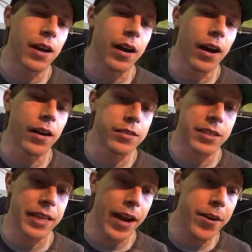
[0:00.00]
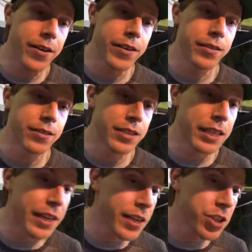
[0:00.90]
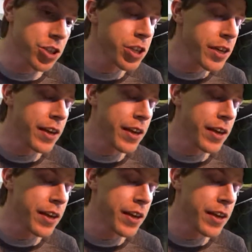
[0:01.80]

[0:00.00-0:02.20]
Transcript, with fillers: uh, scared, skittish,